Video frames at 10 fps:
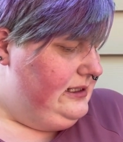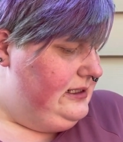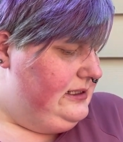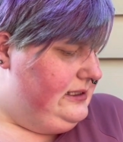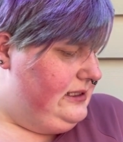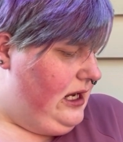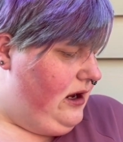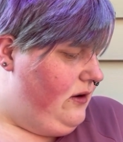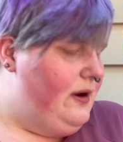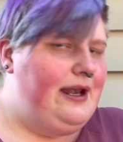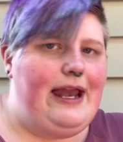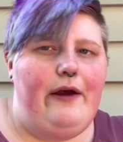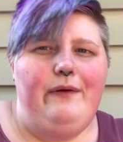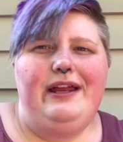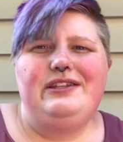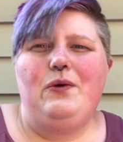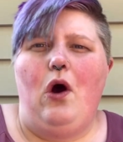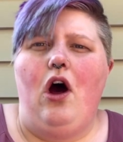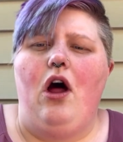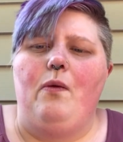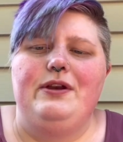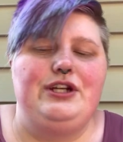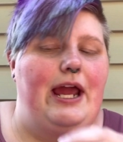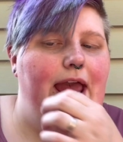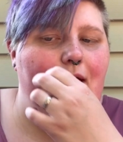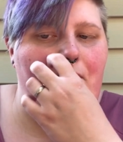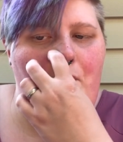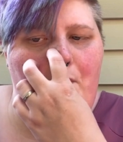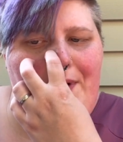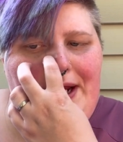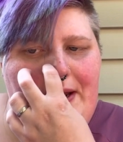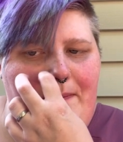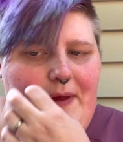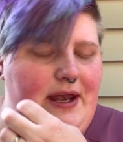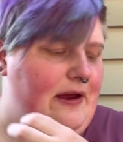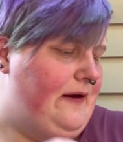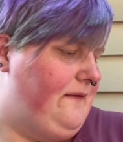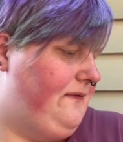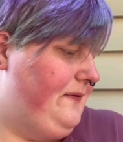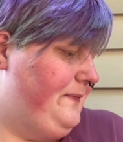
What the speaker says: So now into haul, which I have quite a bit of.